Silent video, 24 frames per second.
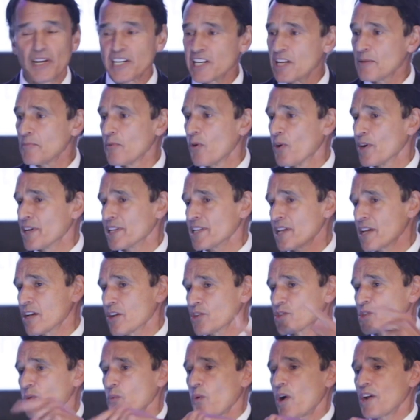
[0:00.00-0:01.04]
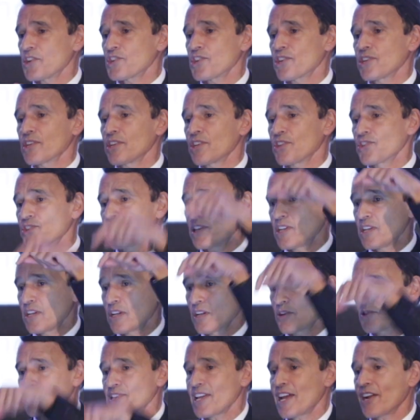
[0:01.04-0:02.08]
Monday morning, he goes to Washington,
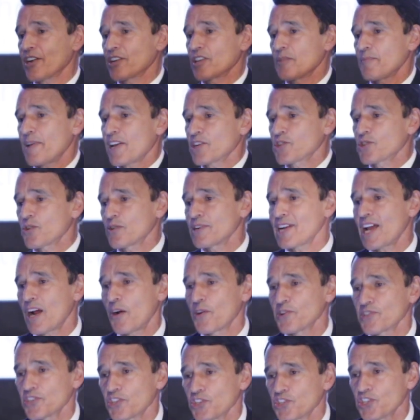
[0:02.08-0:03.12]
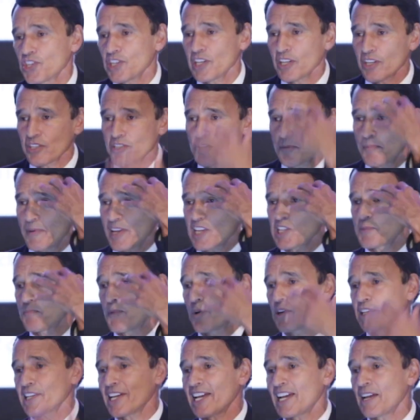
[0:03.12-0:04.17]
D.C., goes down to the Metro. Now he's in jeans, a
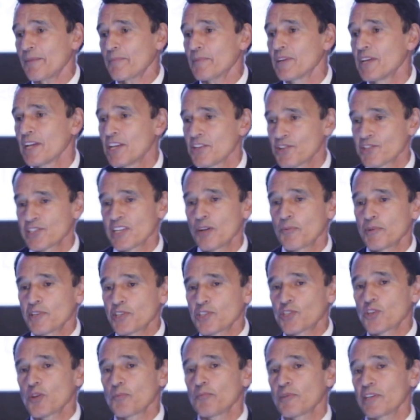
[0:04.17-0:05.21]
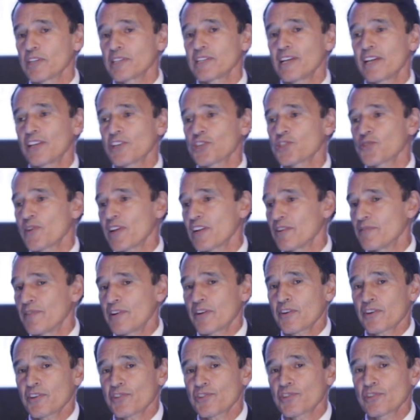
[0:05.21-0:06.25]
baseball cap, still with his $2 million
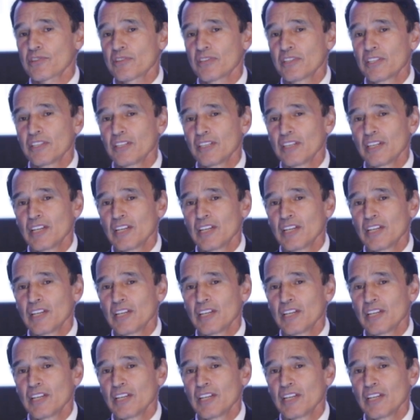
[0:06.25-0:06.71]
Stradivarius.